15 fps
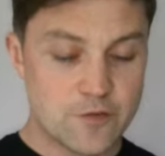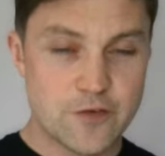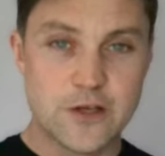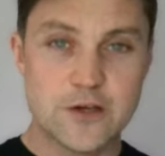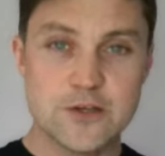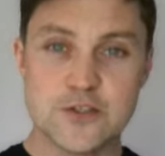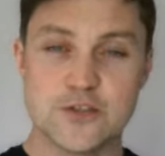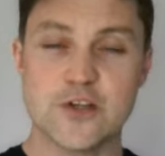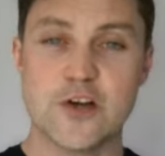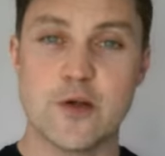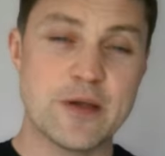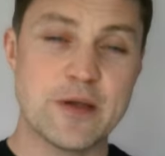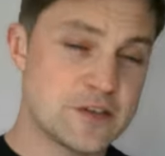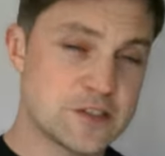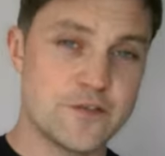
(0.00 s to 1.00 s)
for those who don't know
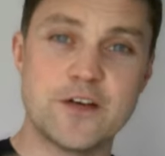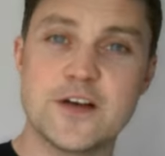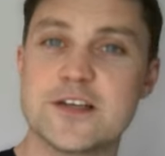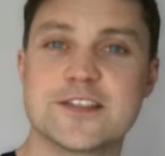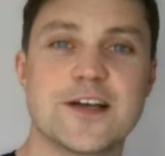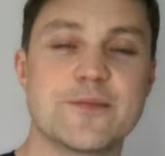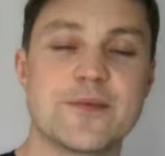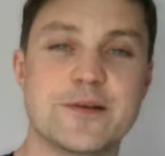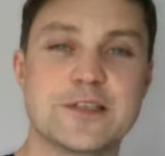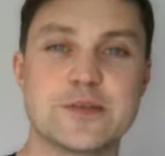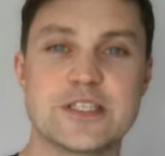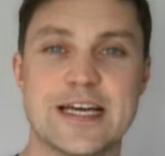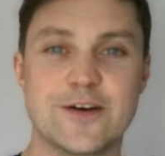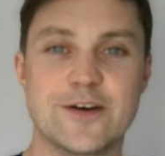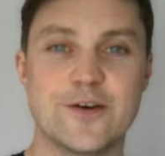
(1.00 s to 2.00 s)
me, if it's the first time coming to
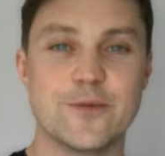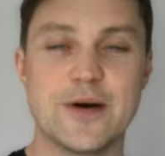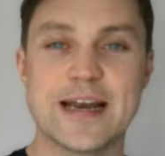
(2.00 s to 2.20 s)
my channel,